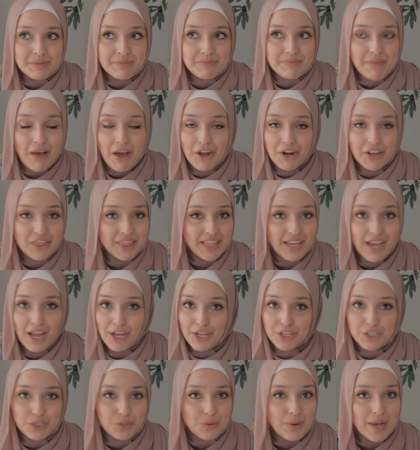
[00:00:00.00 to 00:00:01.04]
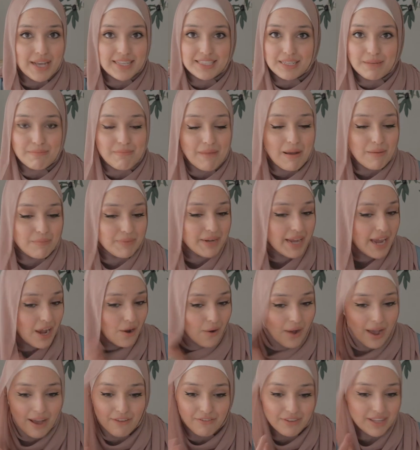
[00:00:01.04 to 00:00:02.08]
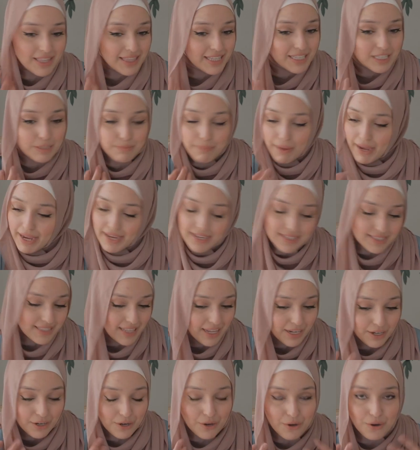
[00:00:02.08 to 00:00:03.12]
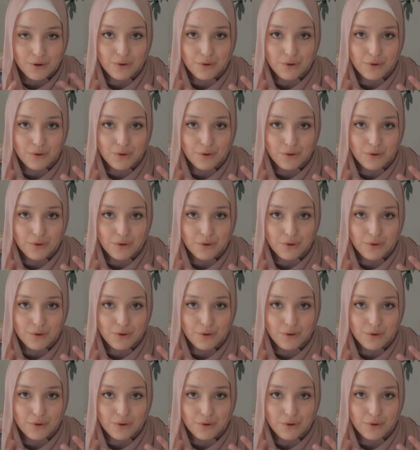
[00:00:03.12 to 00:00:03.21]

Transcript: I don't think I can do it as a mum now. Having this piece like